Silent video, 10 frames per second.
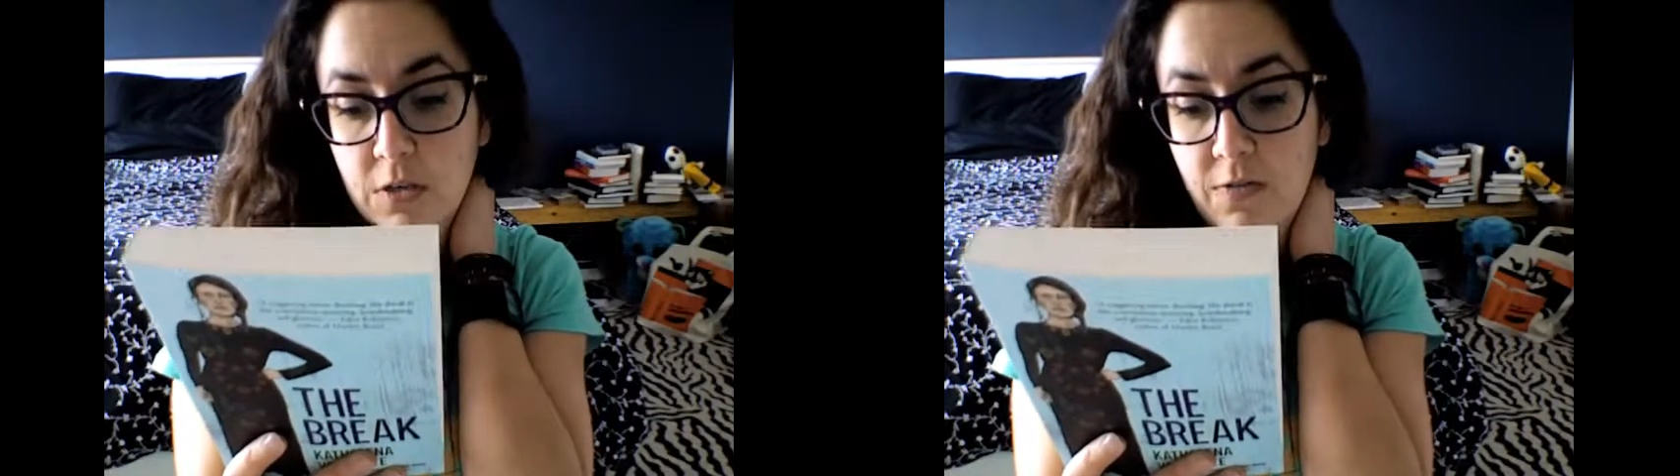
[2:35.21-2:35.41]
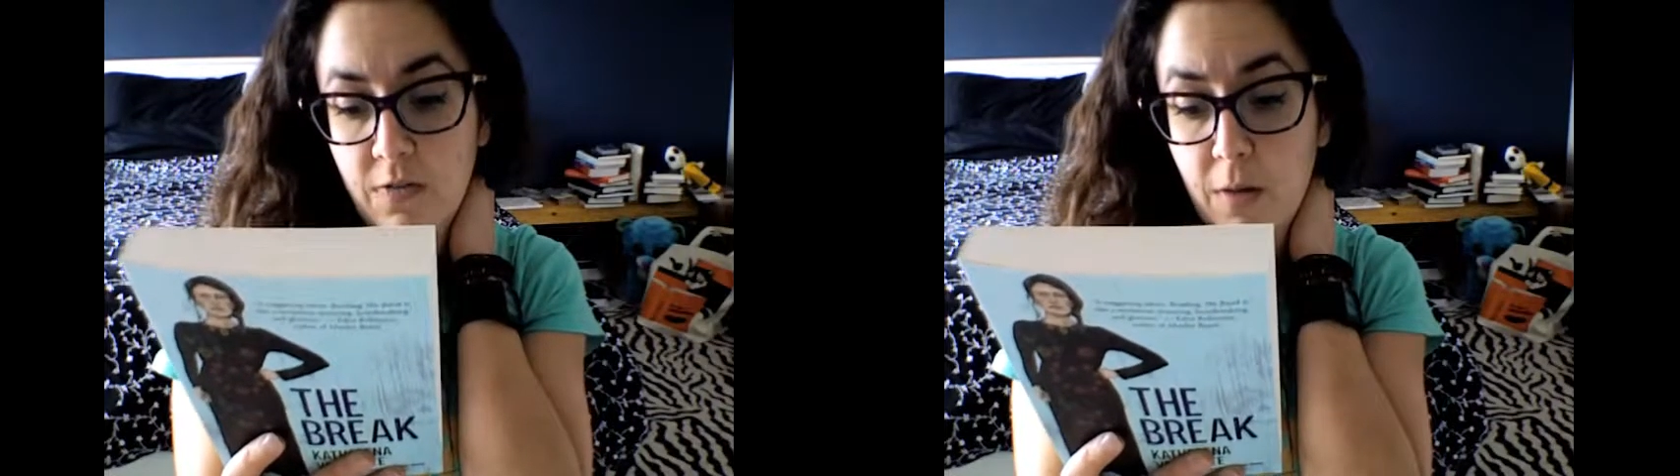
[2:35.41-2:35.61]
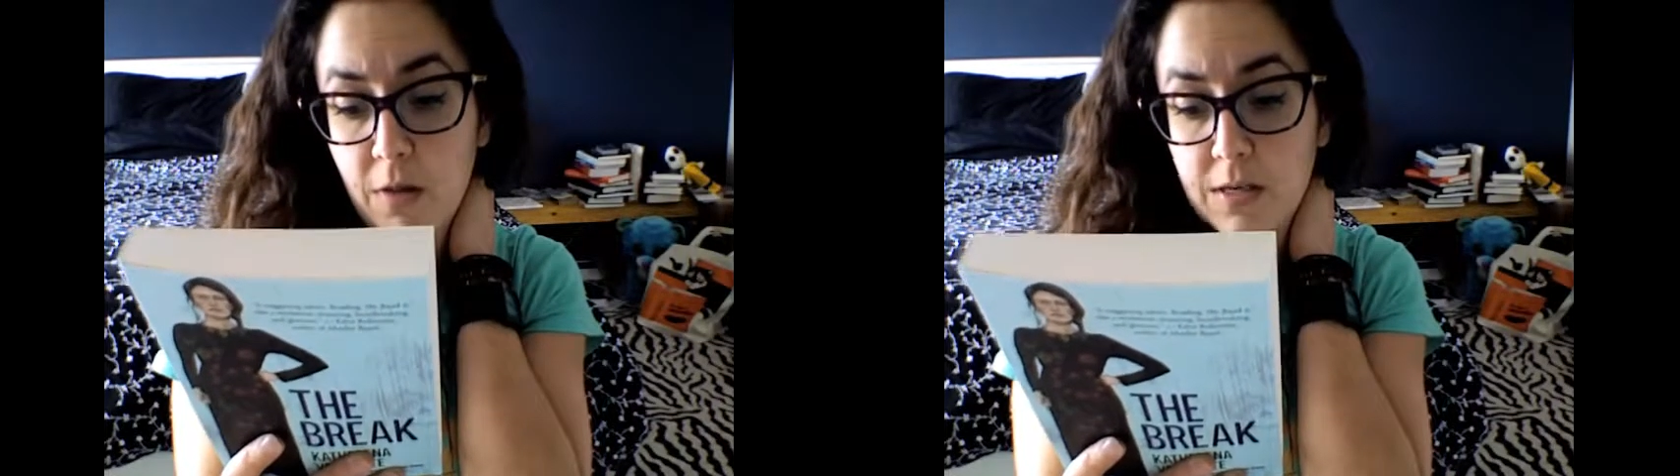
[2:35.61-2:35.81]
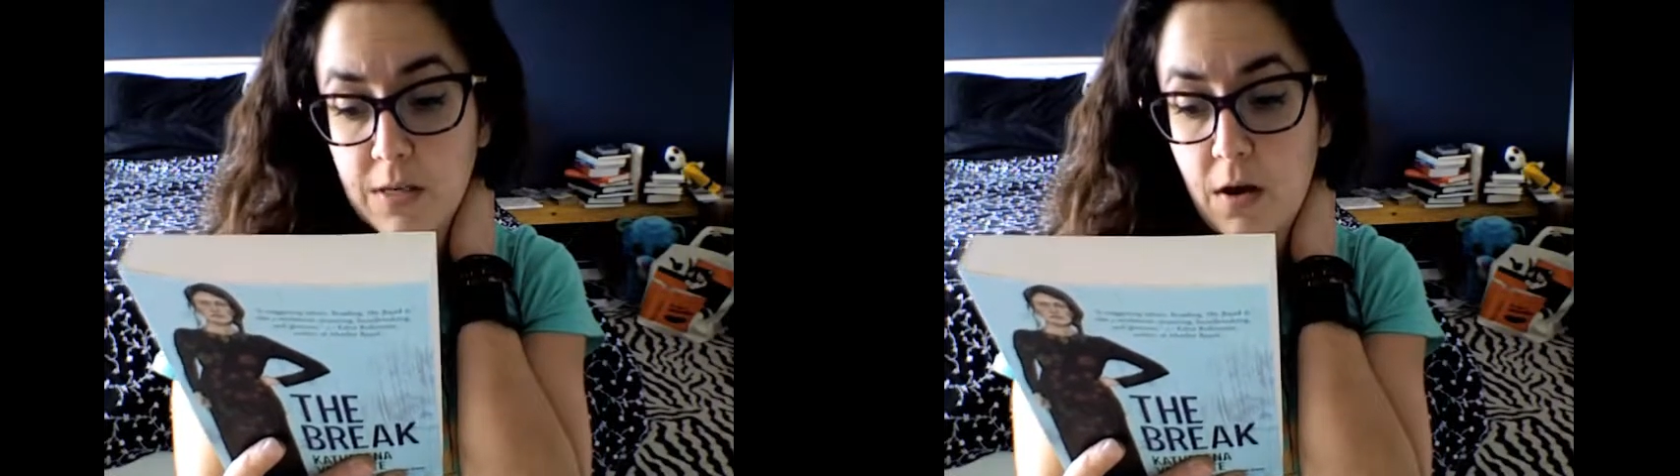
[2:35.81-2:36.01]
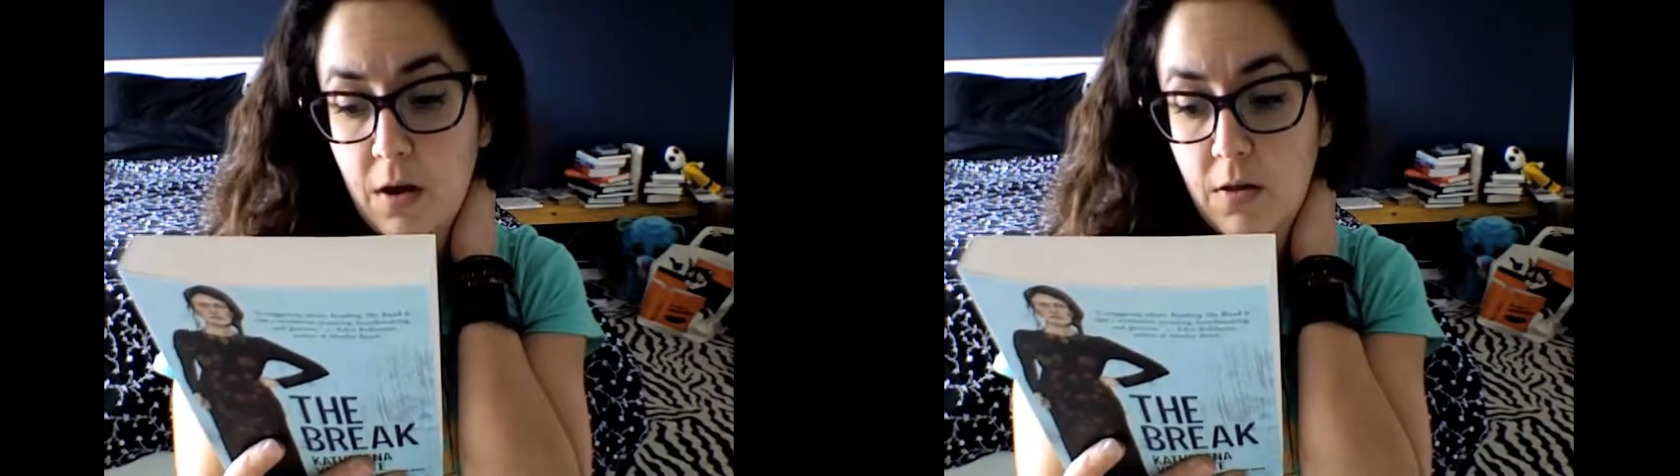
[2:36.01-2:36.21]
family
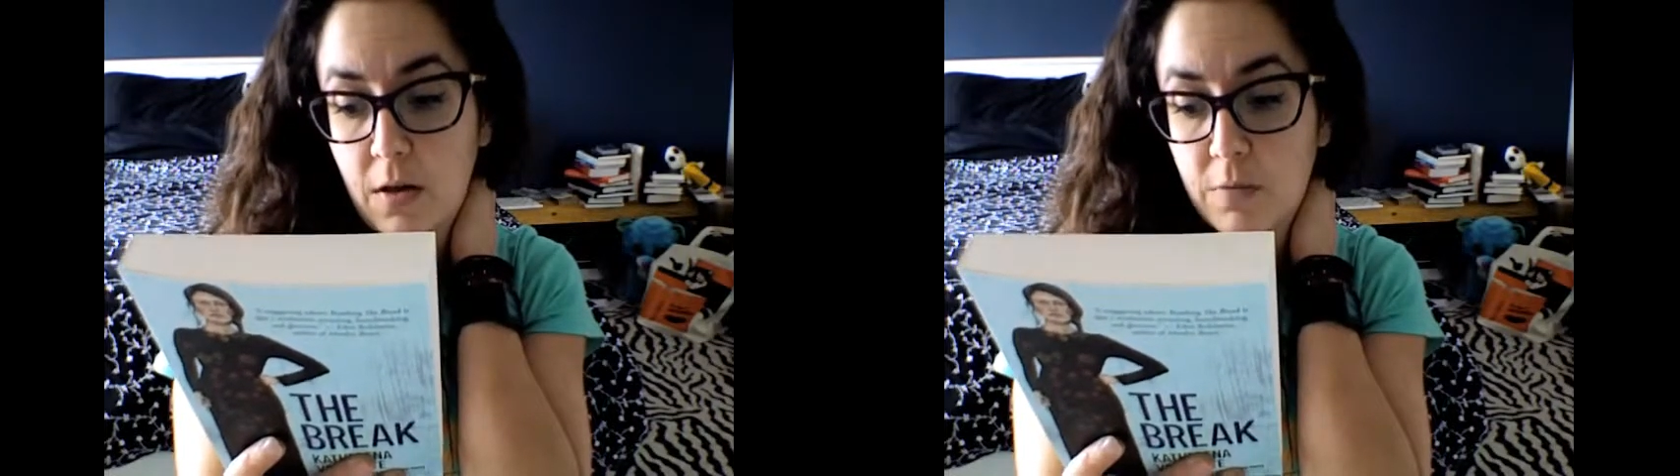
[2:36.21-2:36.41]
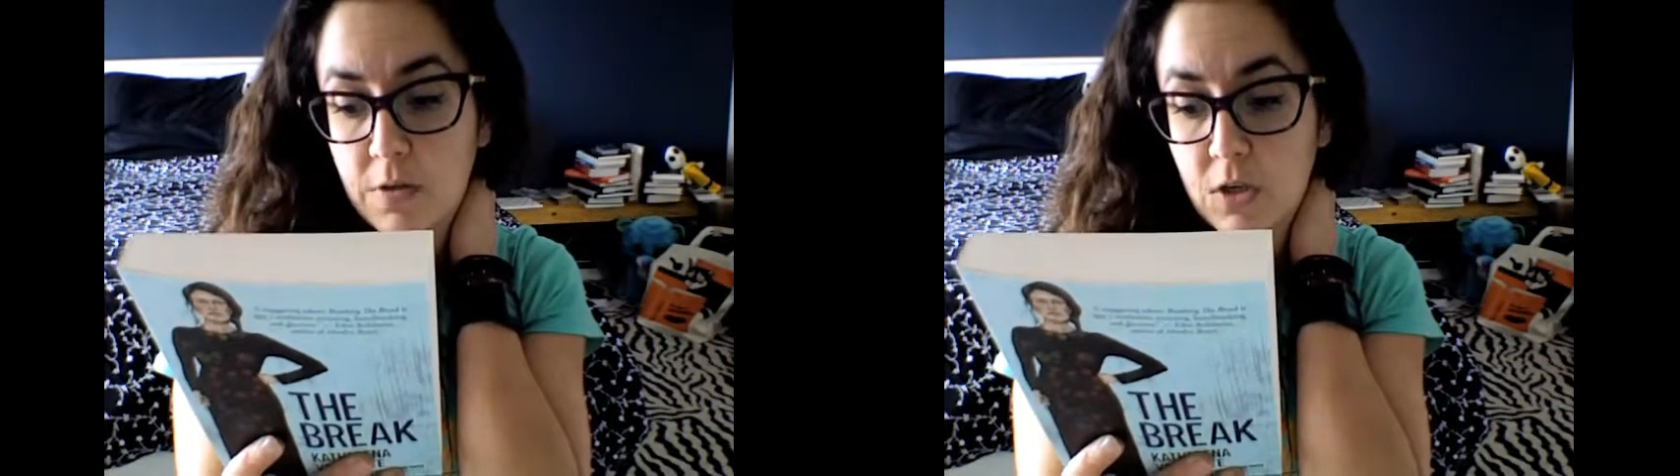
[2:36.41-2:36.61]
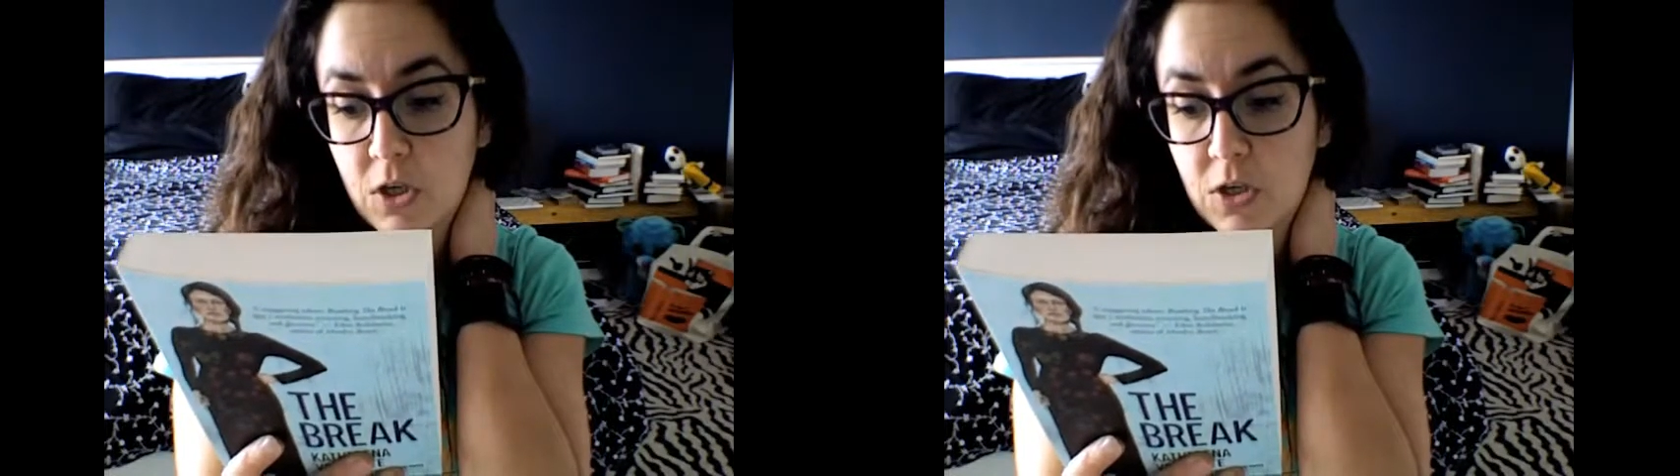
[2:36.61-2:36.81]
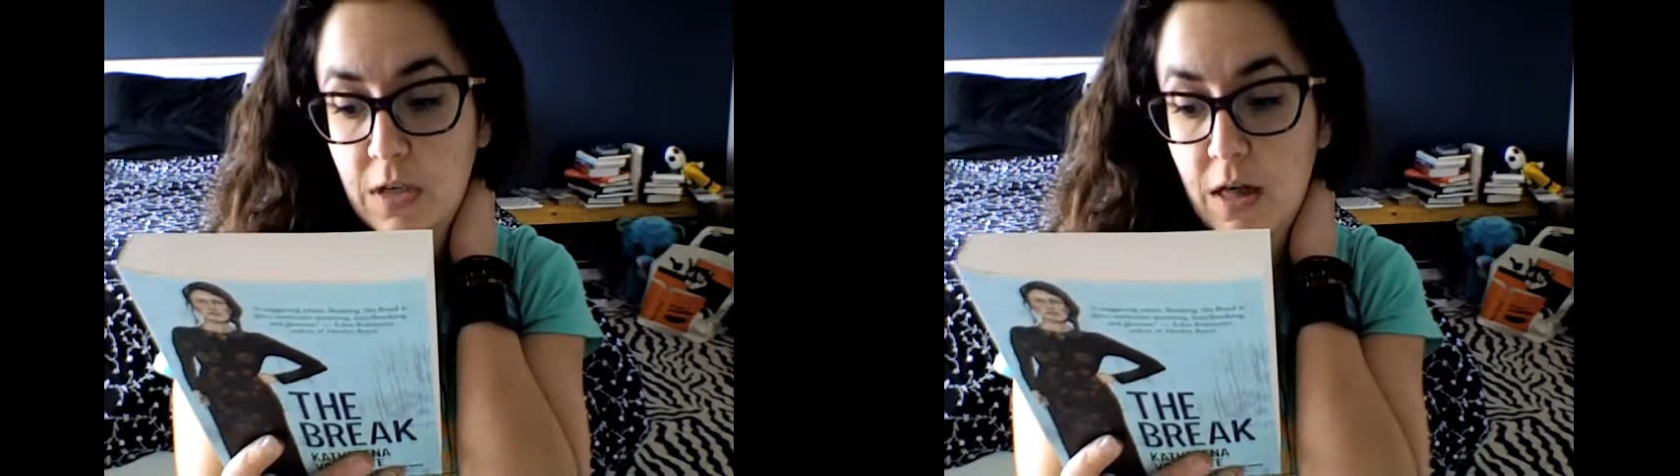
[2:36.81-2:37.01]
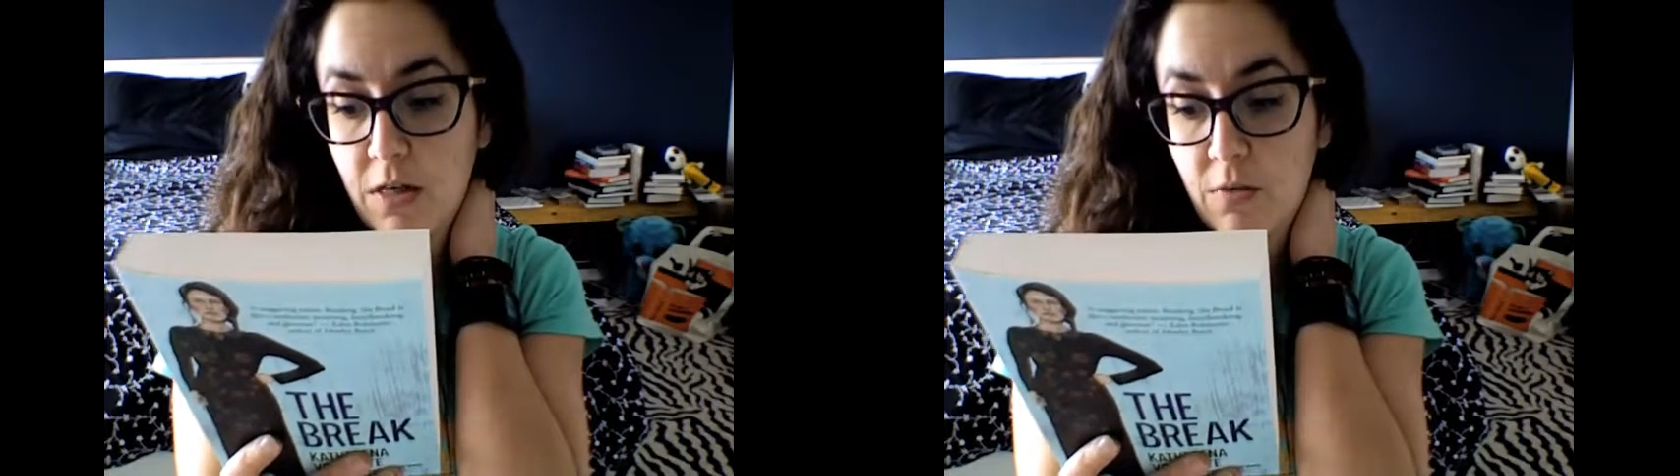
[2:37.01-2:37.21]
saga that positions
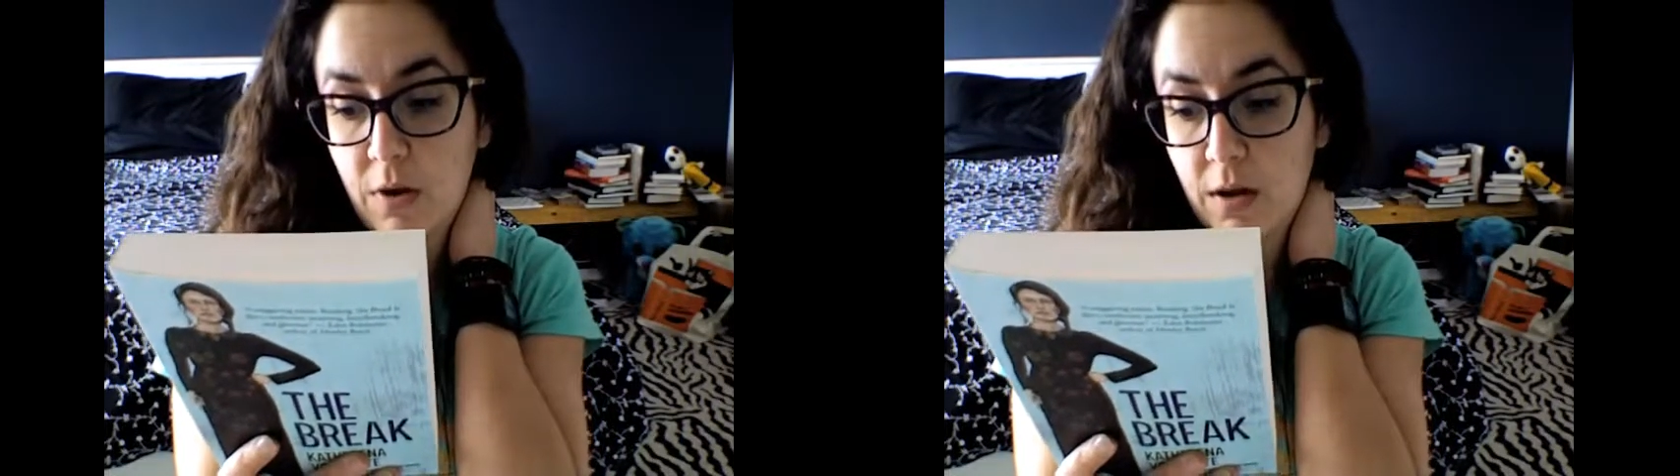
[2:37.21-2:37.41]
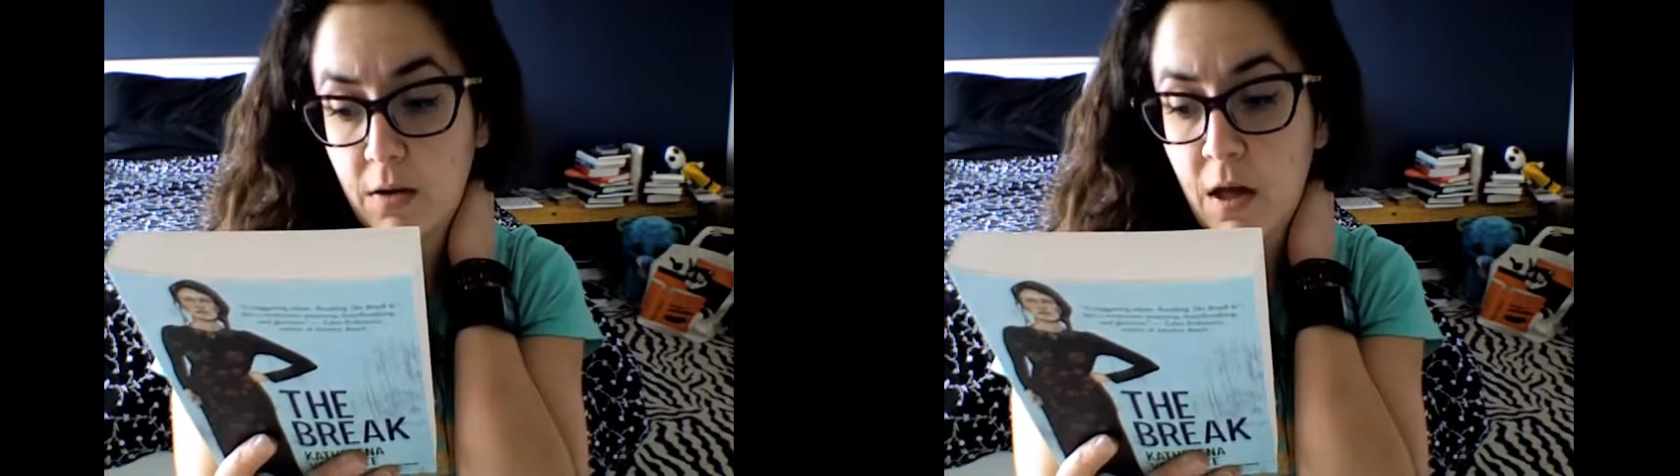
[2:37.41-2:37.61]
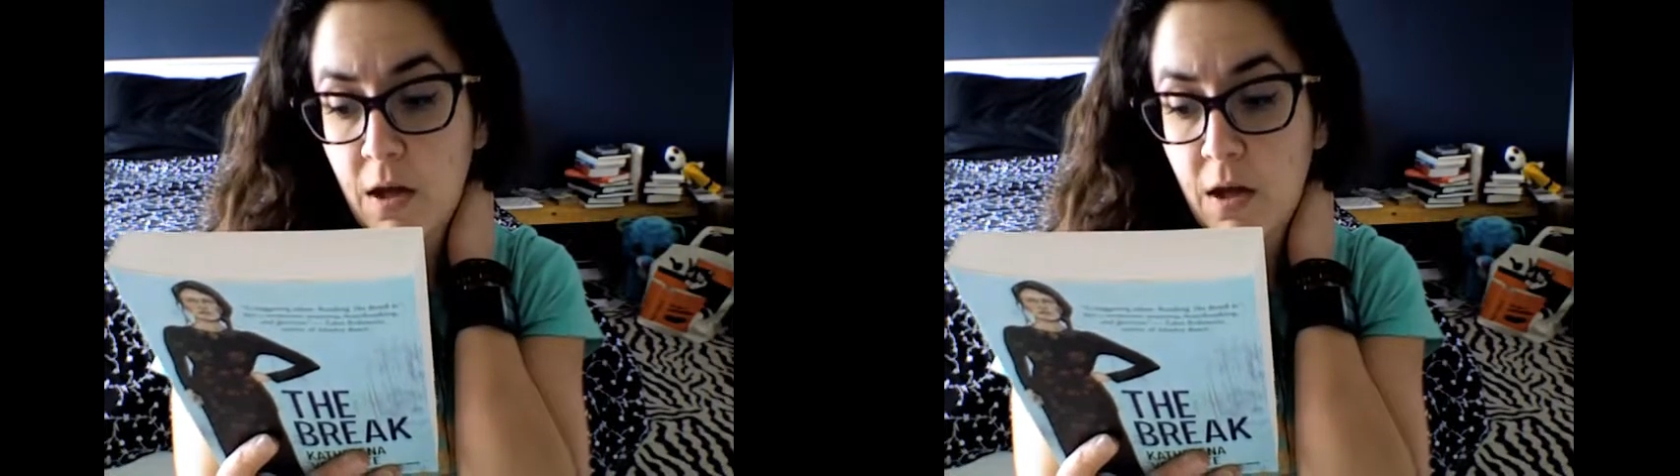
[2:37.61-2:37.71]
Katherena